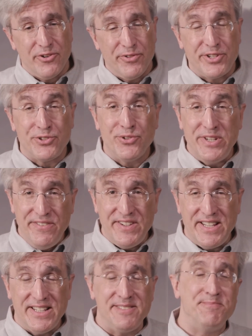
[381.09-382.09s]

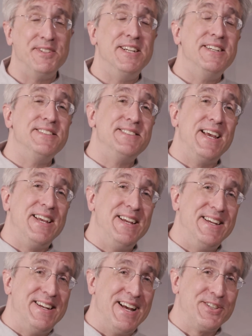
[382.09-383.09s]
retrieving it,
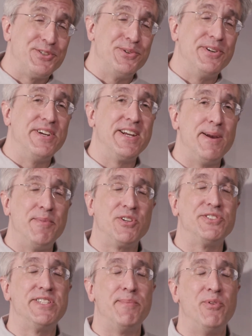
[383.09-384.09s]
taking it next door to a
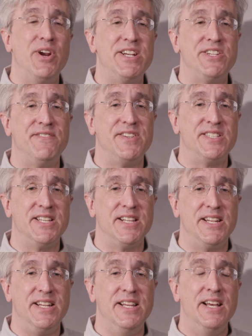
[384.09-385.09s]
chemical separation
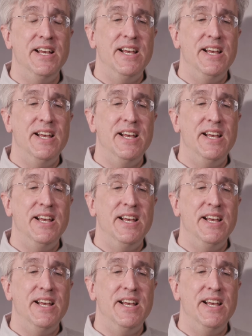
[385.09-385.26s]
facility,